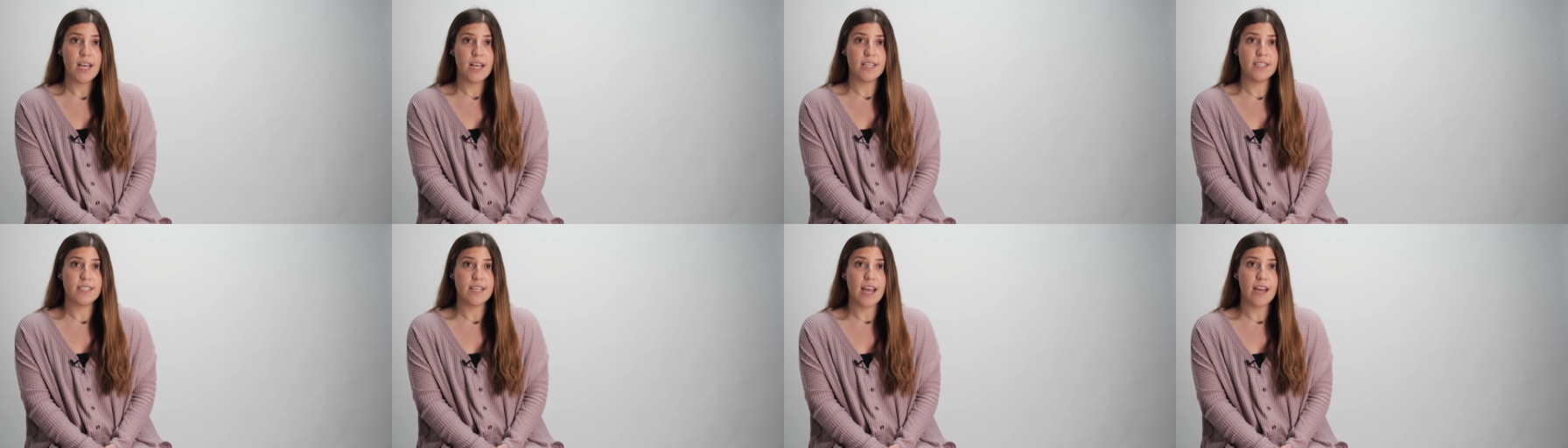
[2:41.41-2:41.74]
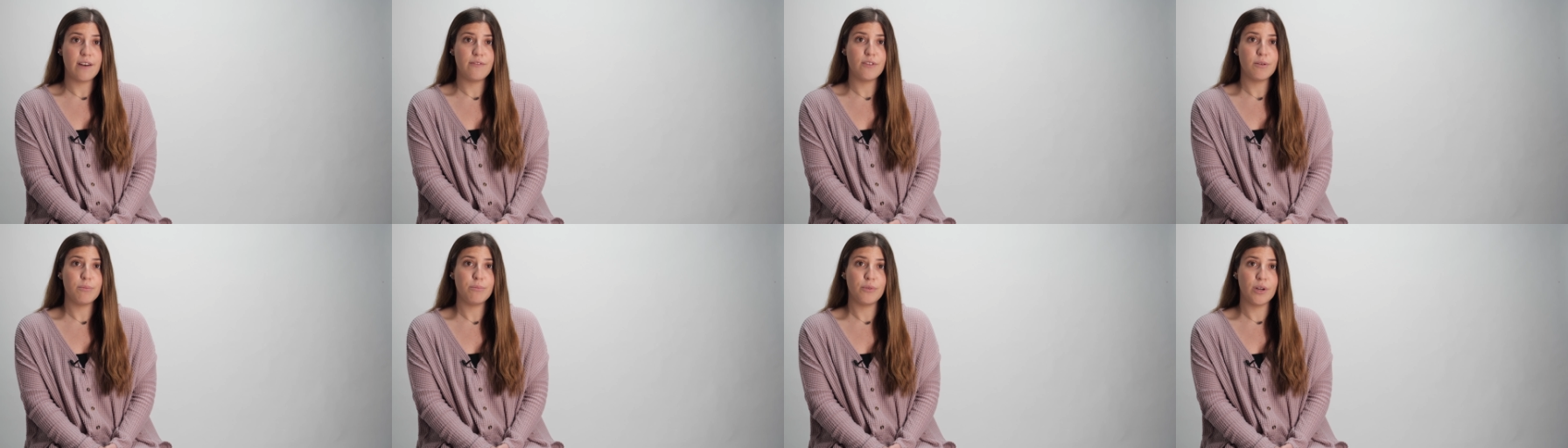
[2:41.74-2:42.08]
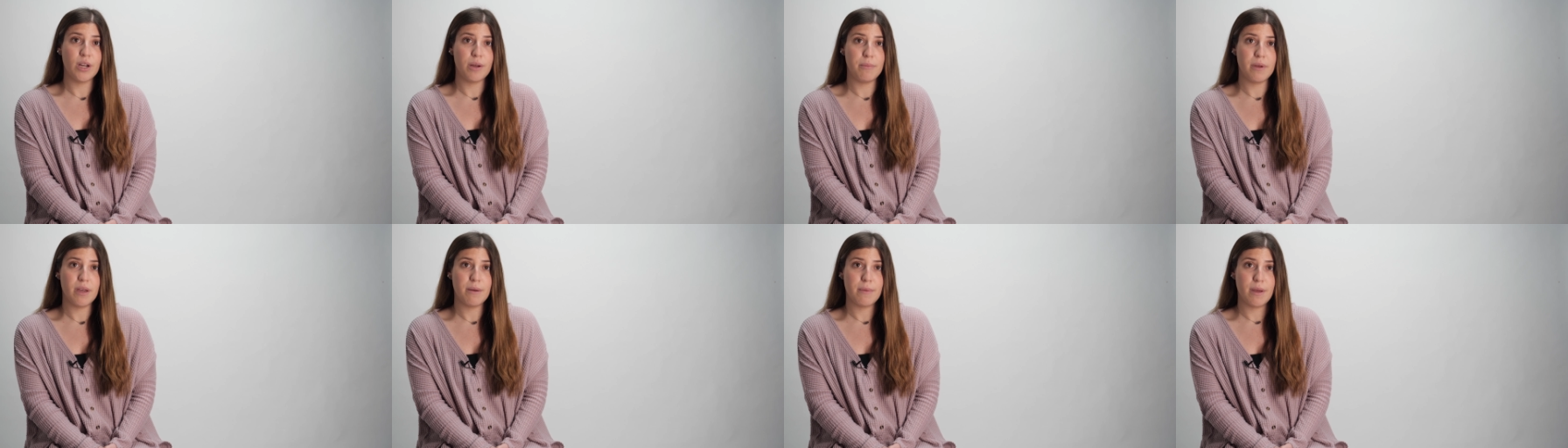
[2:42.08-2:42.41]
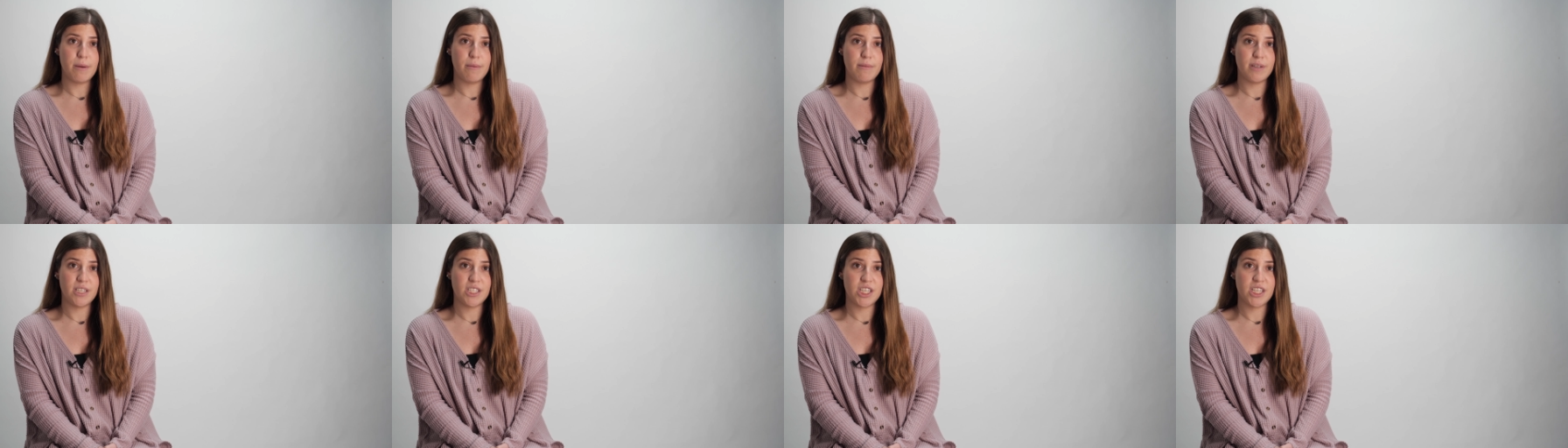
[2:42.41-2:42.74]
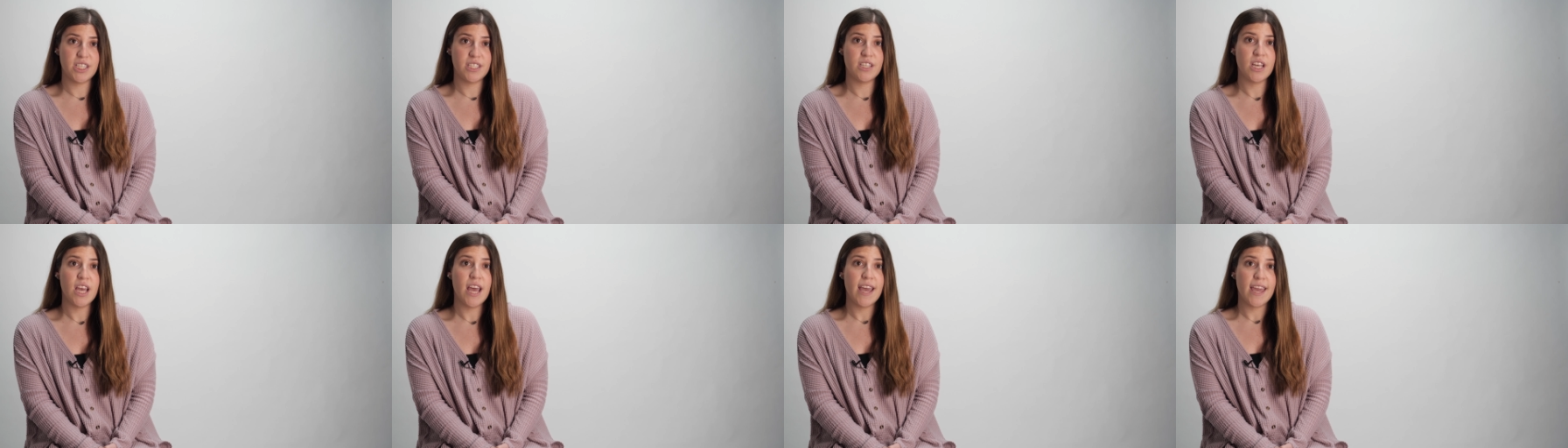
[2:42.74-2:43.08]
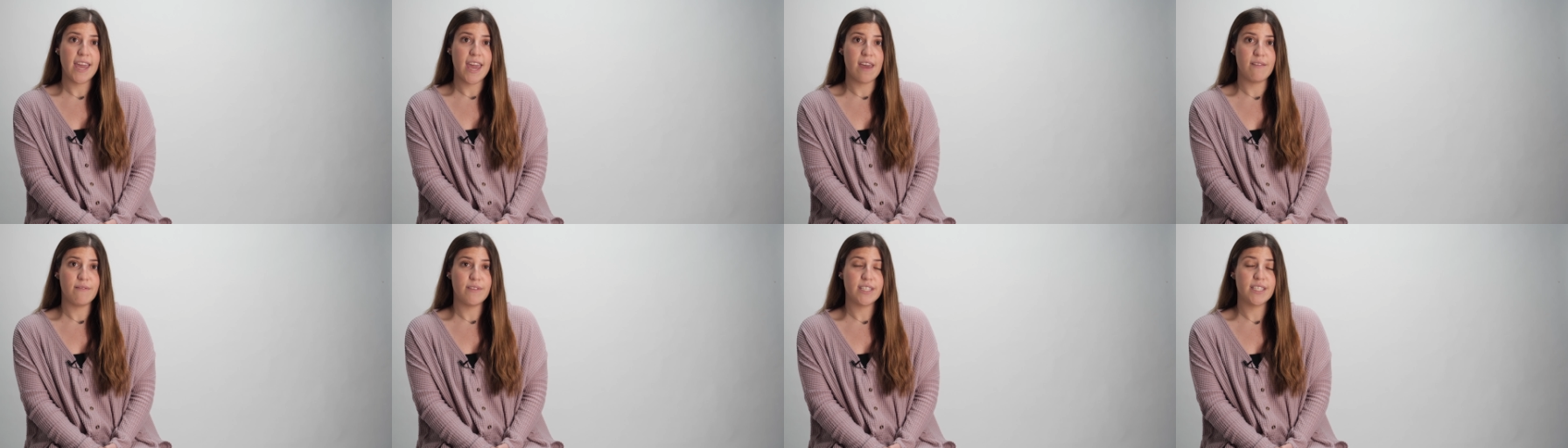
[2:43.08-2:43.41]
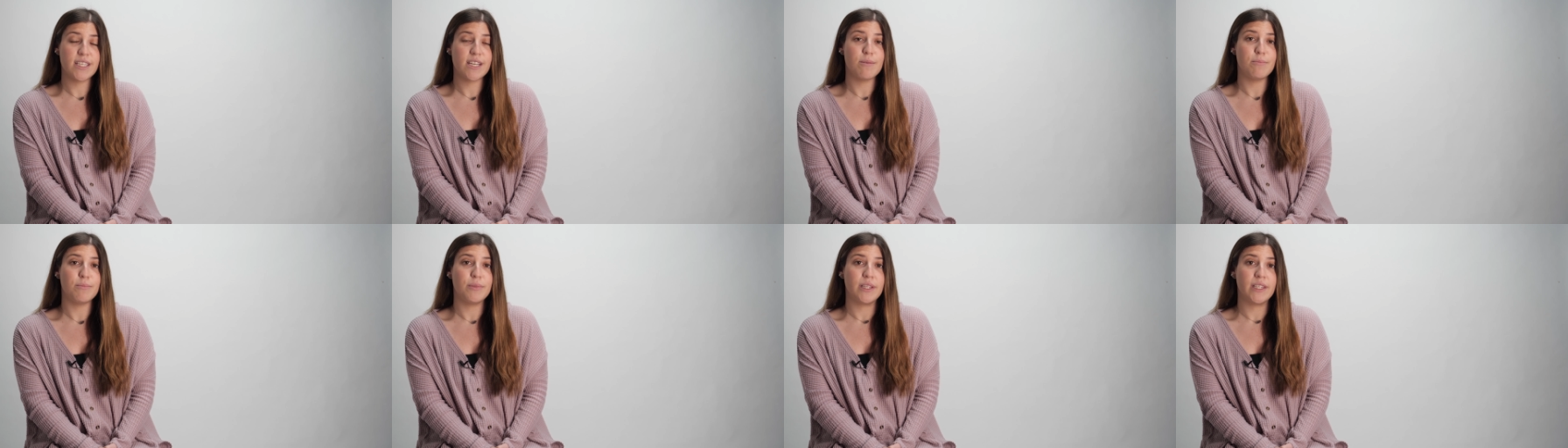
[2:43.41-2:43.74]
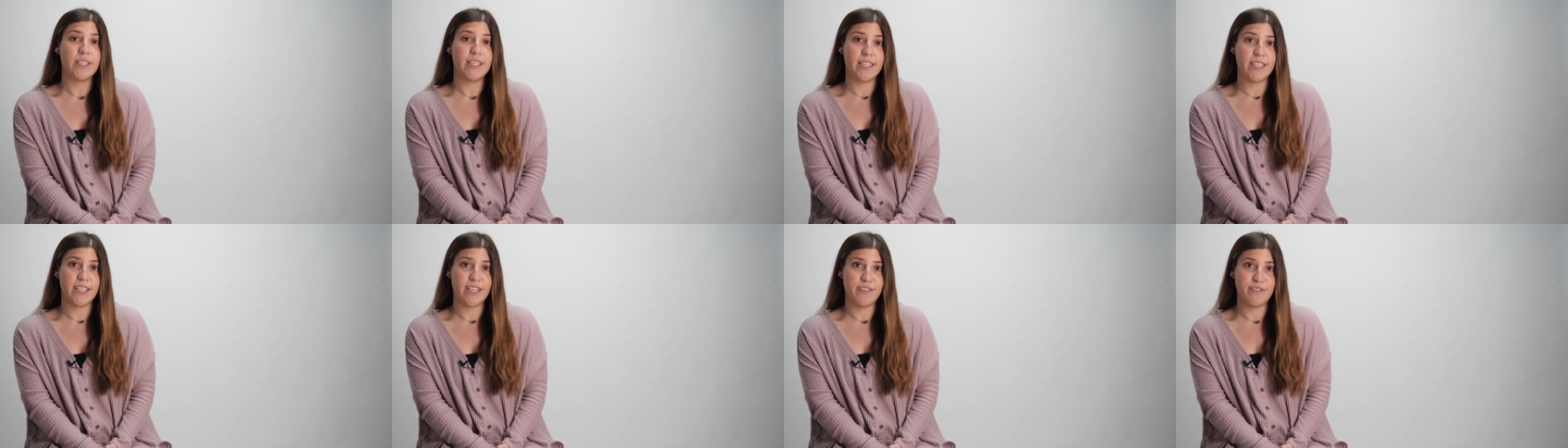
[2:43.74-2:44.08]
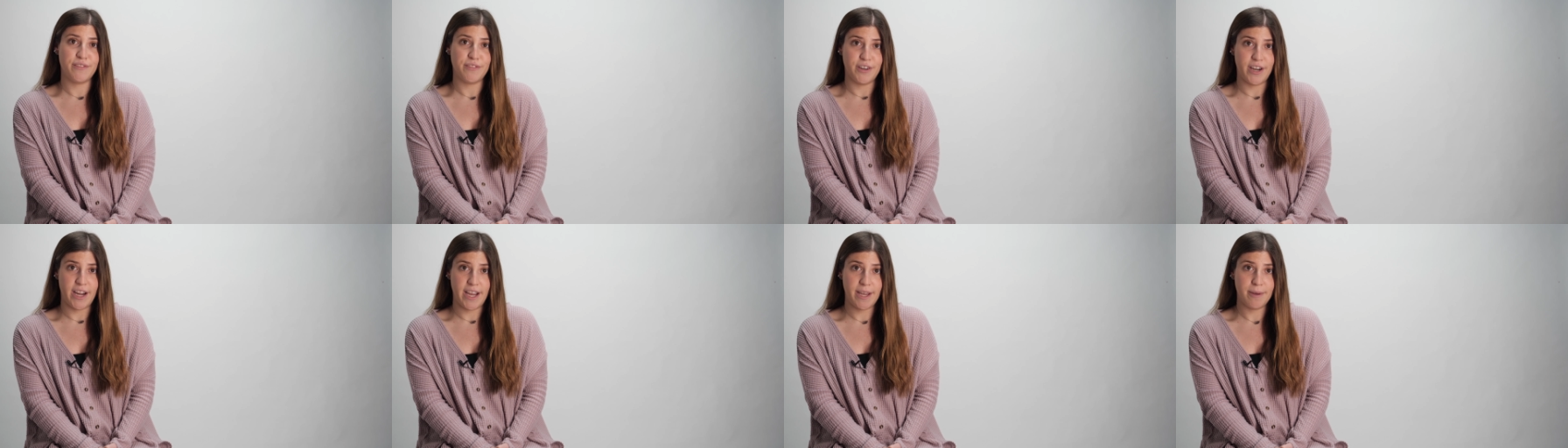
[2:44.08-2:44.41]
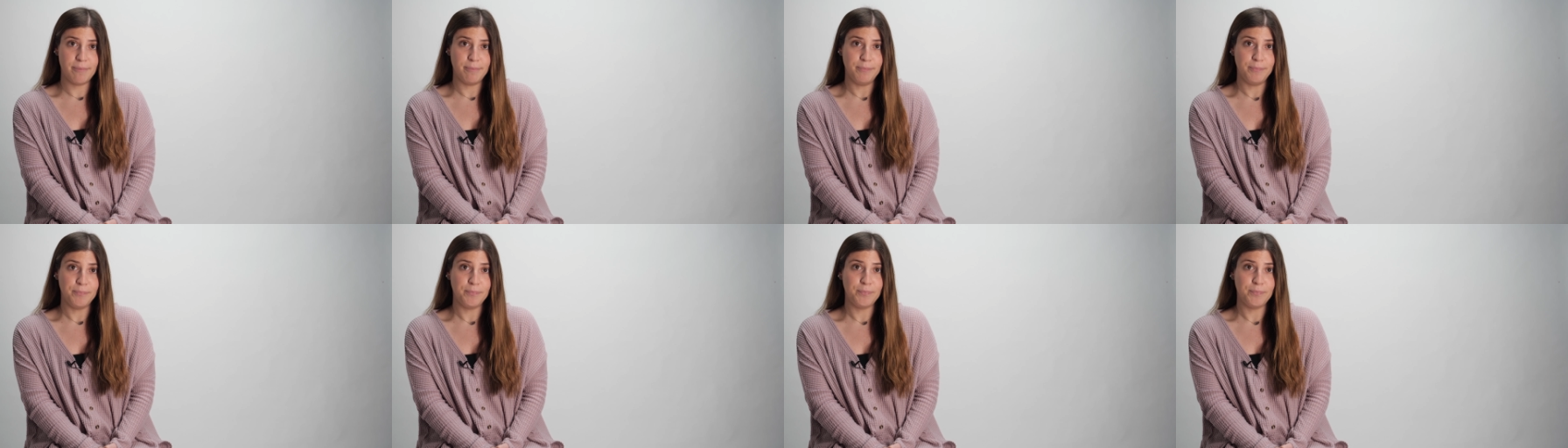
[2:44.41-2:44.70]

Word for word: Aside from premium images, Canva is completely free.